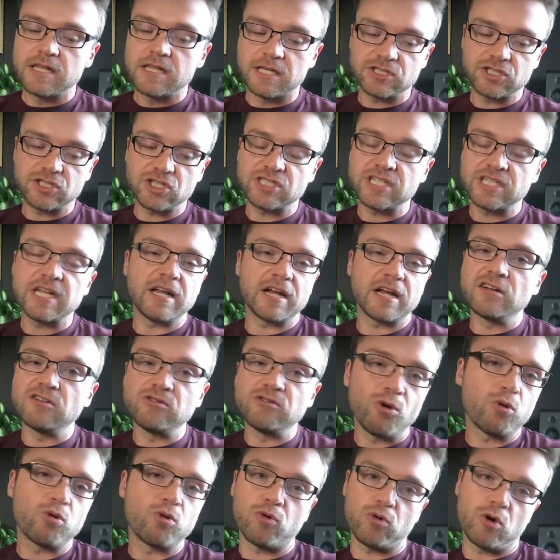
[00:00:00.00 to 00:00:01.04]
let's just say like a
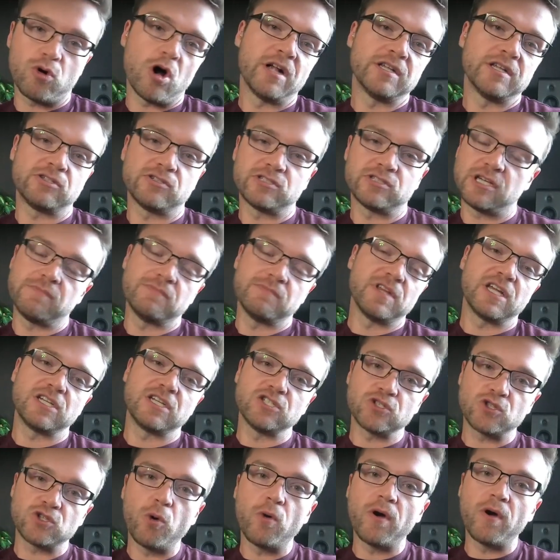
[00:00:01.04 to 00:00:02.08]
local concert, something like
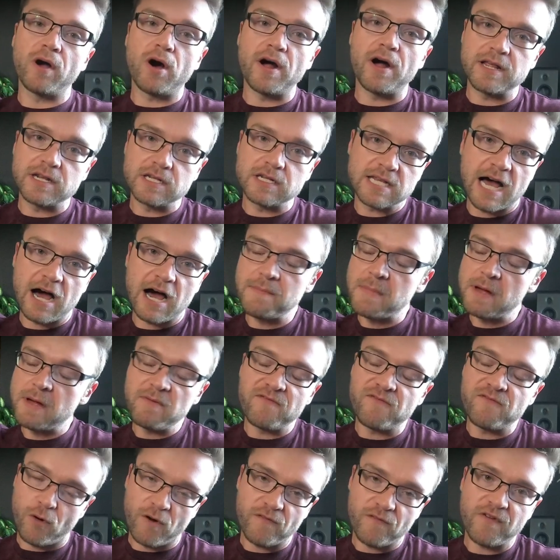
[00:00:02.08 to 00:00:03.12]
just going on in town, maybe
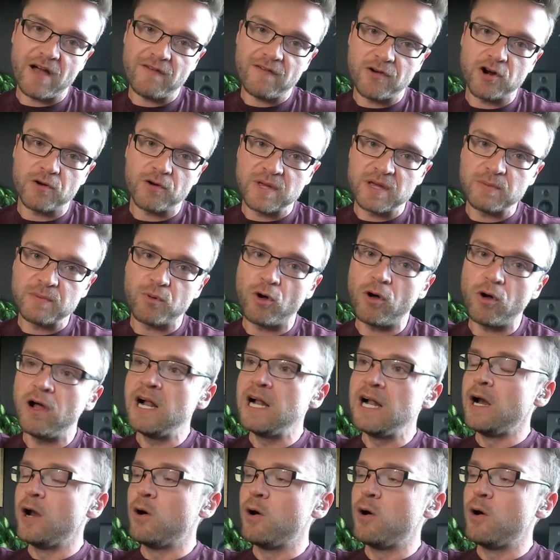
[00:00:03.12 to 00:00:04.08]
four or five hundred people.